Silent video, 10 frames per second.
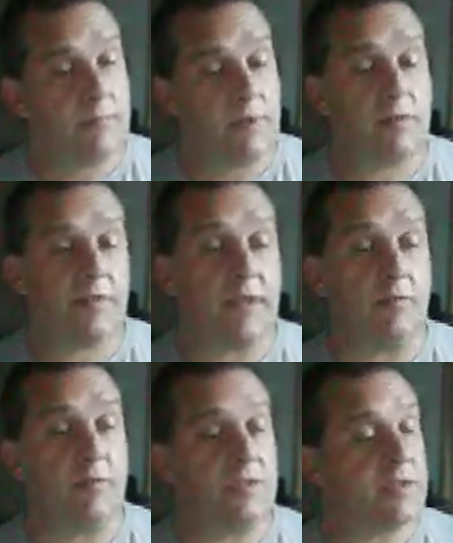The other
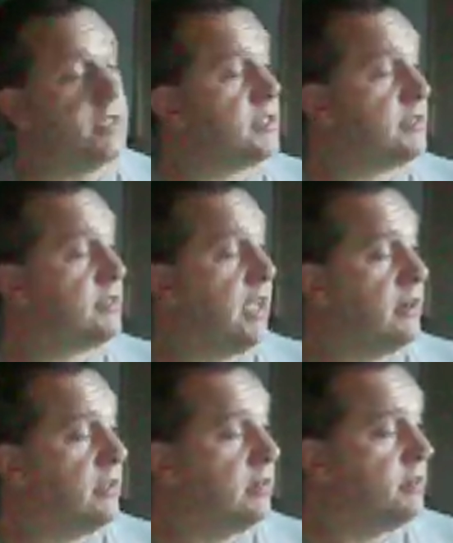thing which is
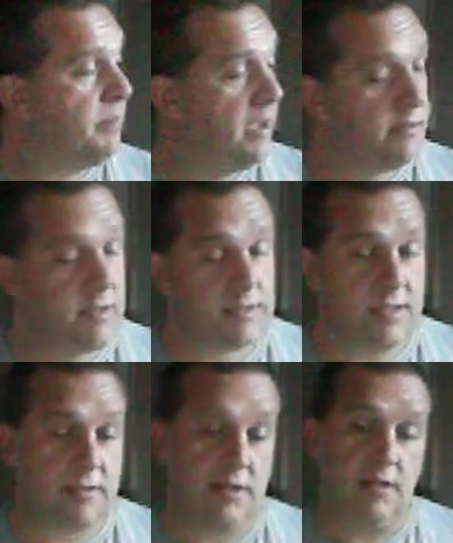kind of good about this
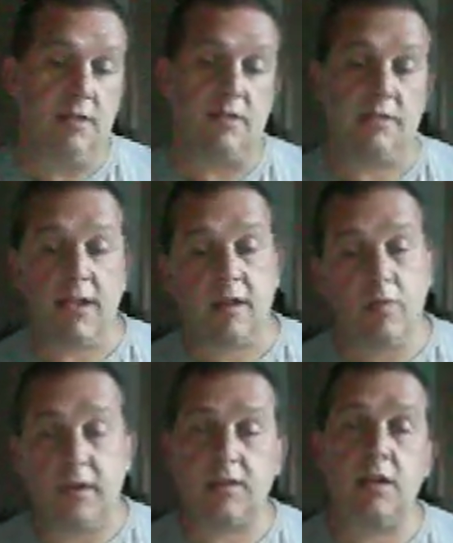is there's that
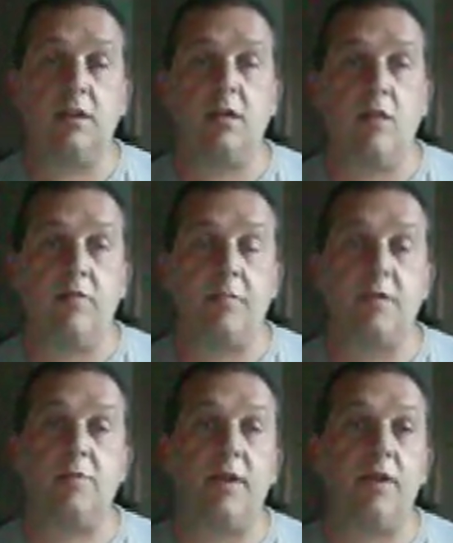quick turnover
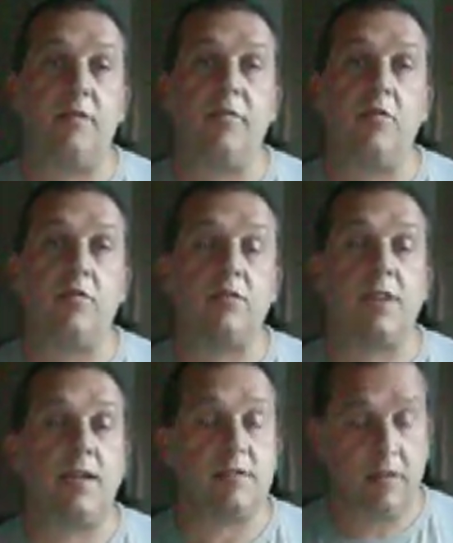between the 4
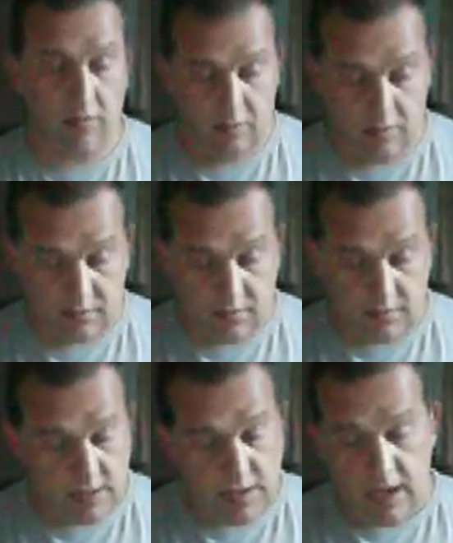sets of chords,
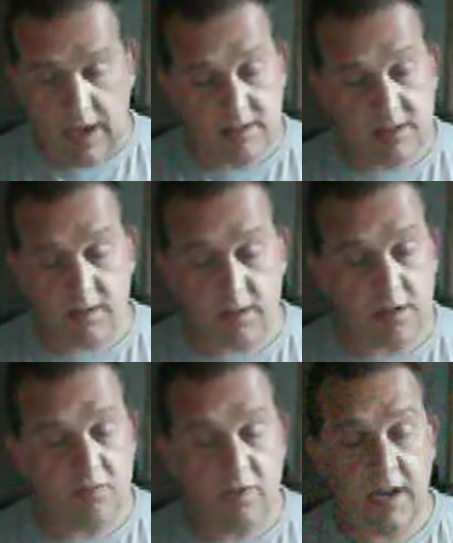and so it's
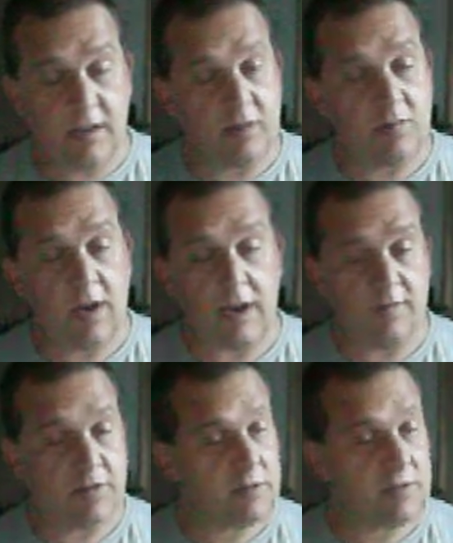a really good way
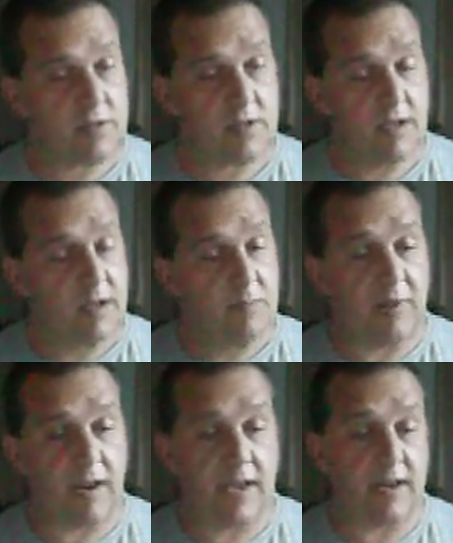of just
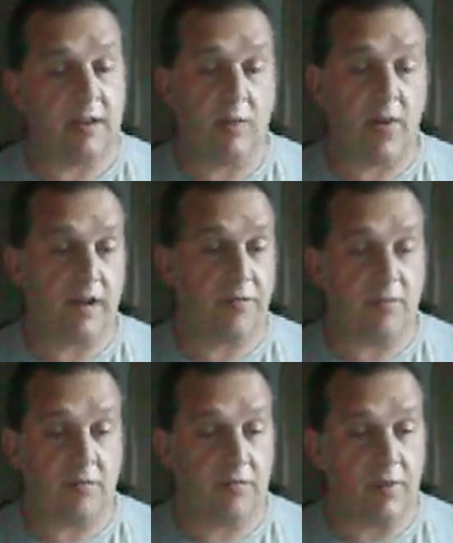playing your way
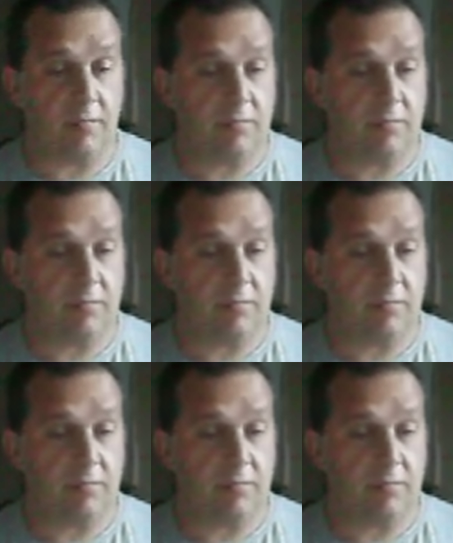through them.